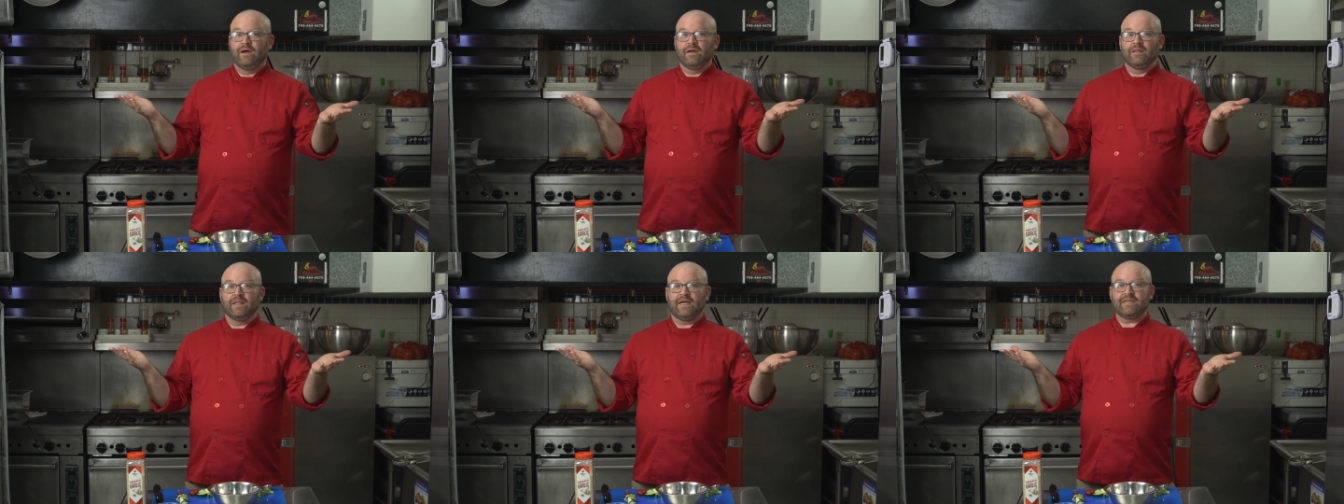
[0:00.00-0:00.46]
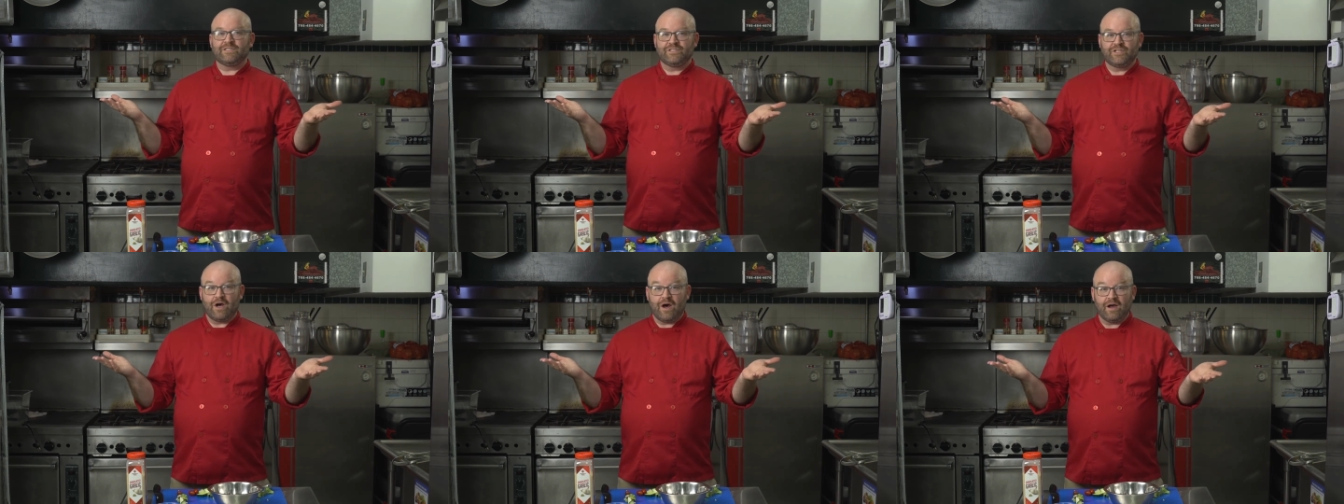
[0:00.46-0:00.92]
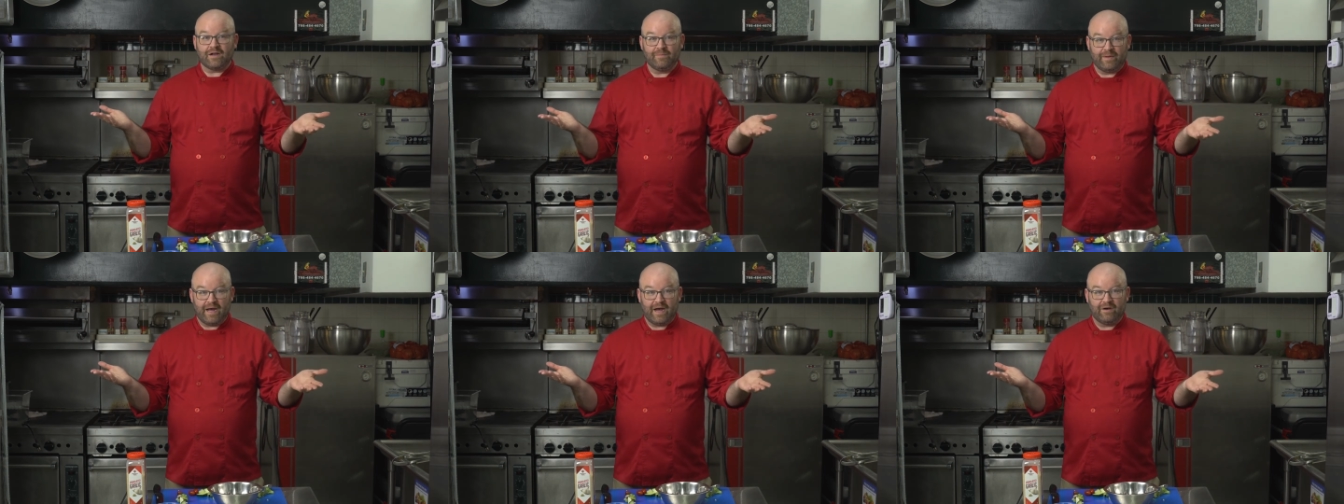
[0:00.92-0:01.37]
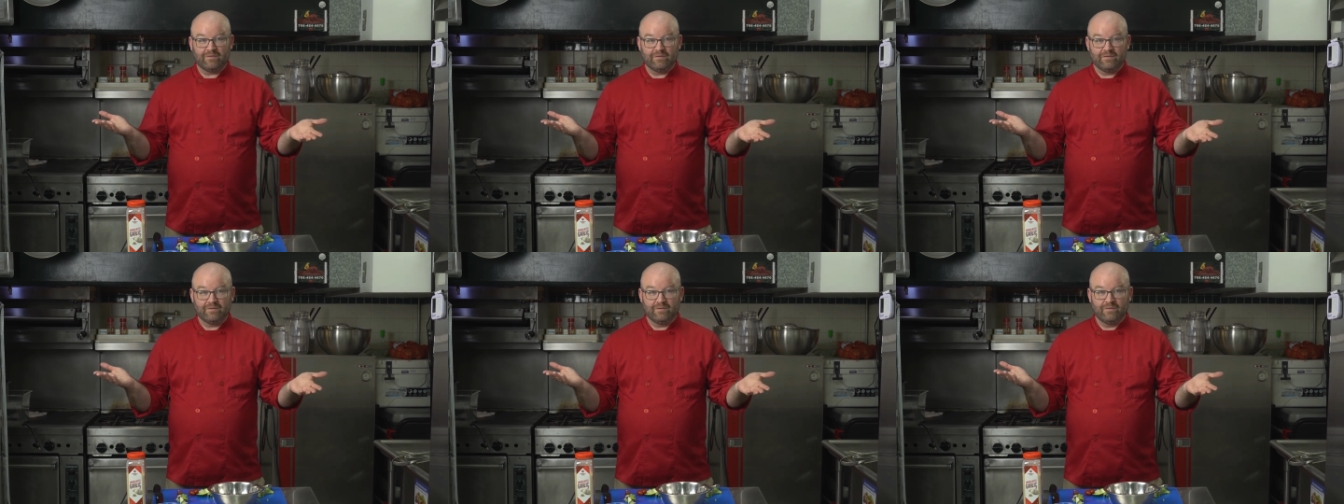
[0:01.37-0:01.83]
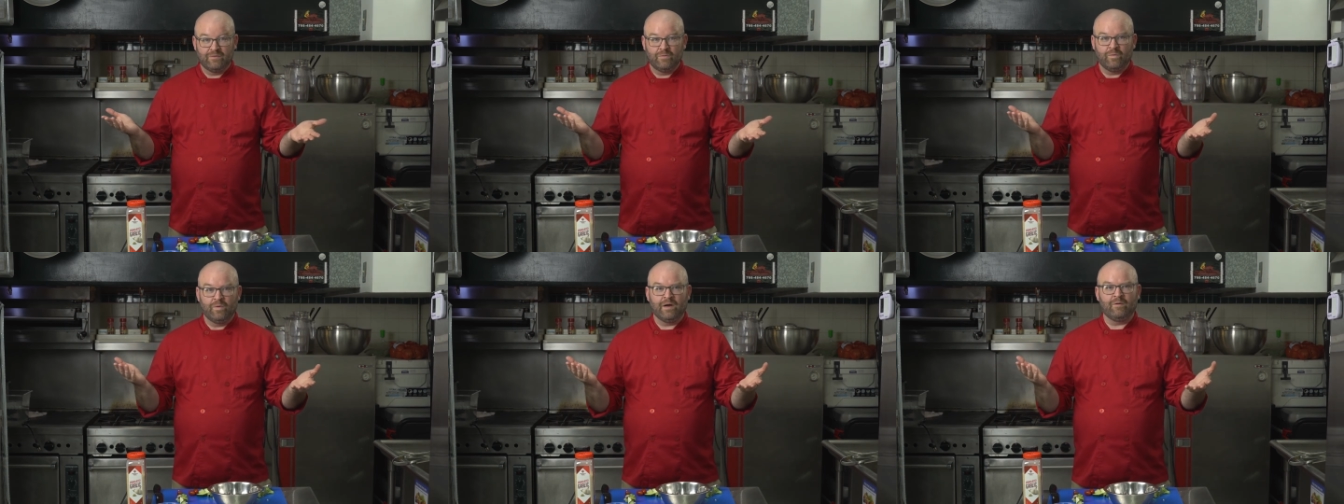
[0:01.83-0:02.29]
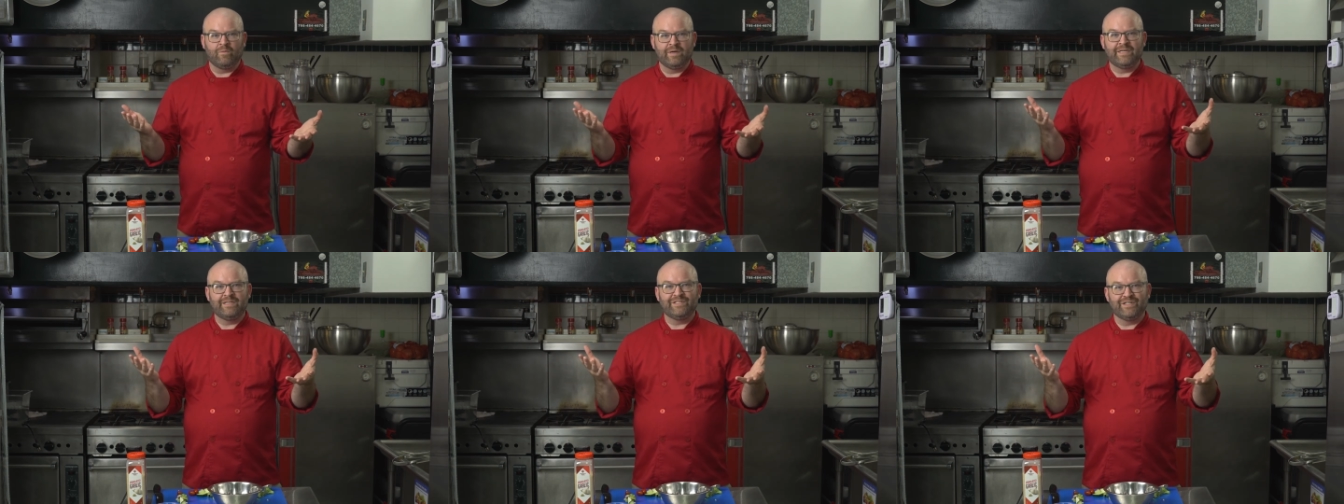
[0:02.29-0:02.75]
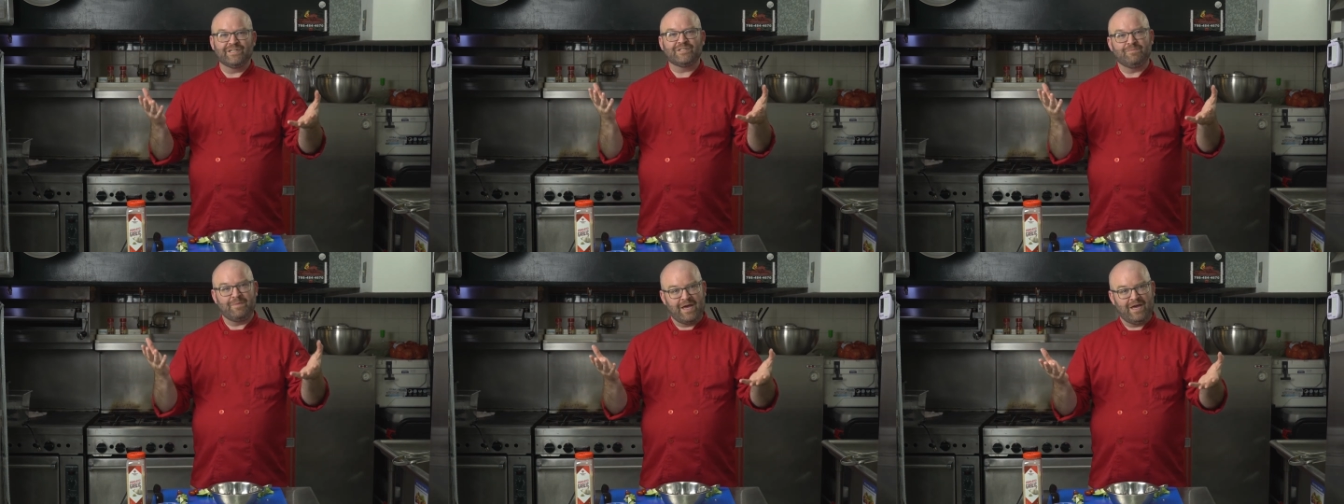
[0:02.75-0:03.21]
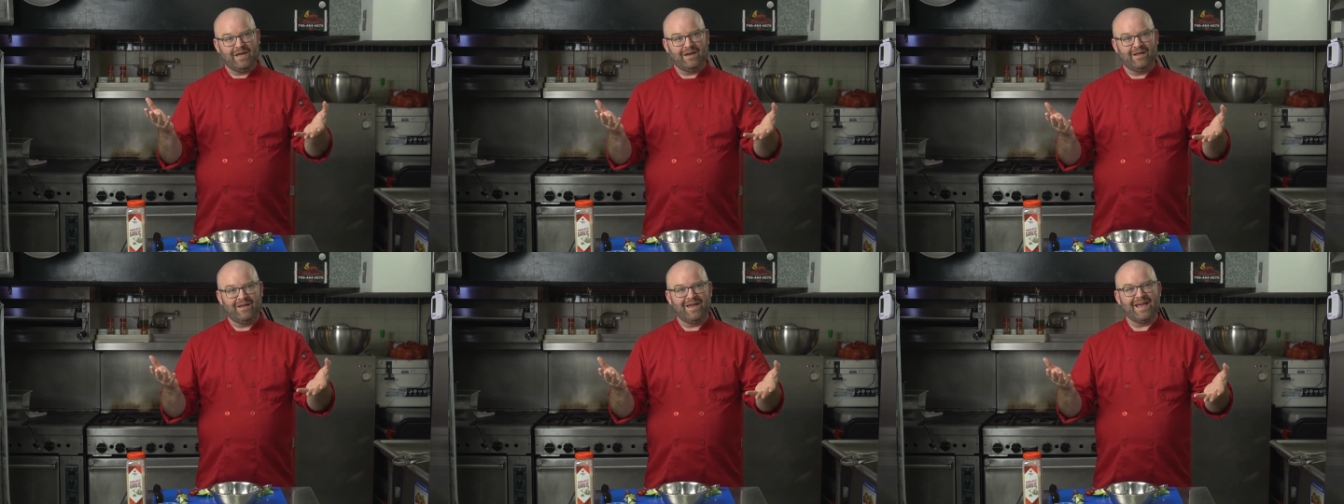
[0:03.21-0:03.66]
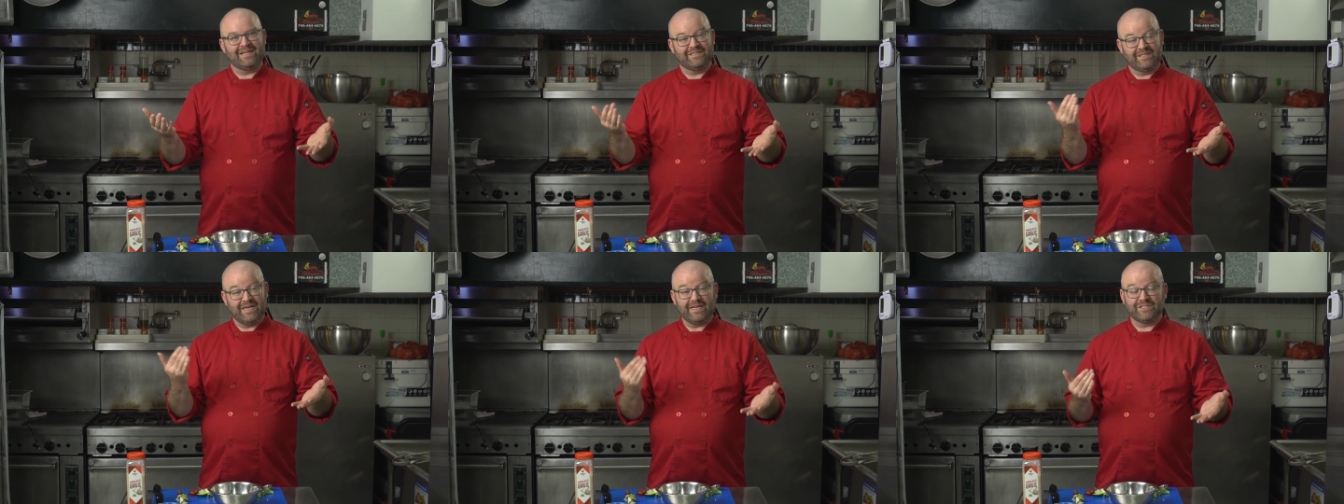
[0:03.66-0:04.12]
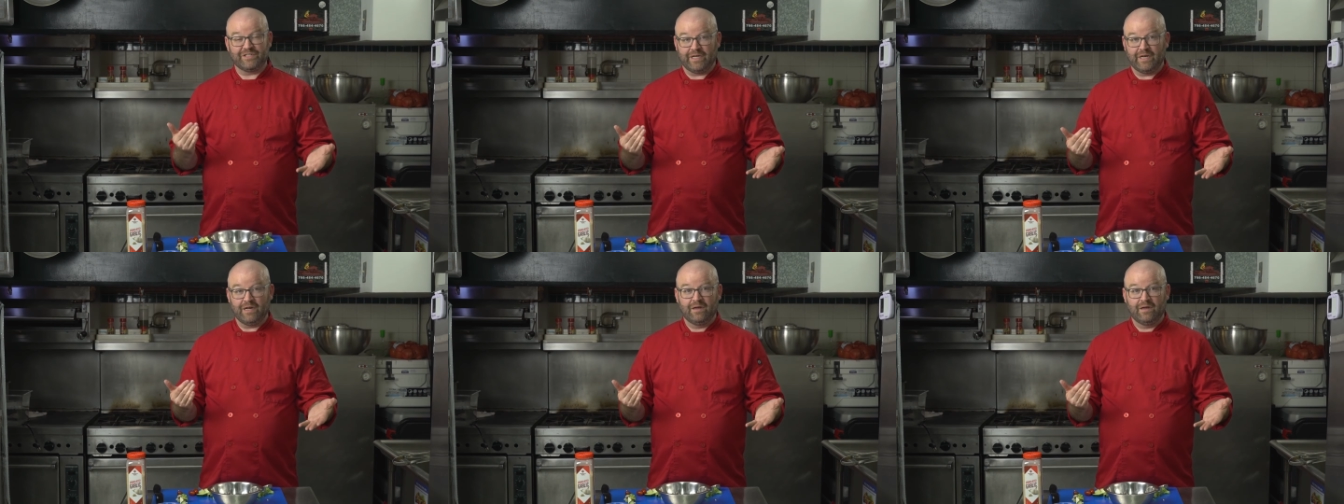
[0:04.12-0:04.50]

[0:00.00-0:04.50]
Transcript: let's talk about what we just made and tasted.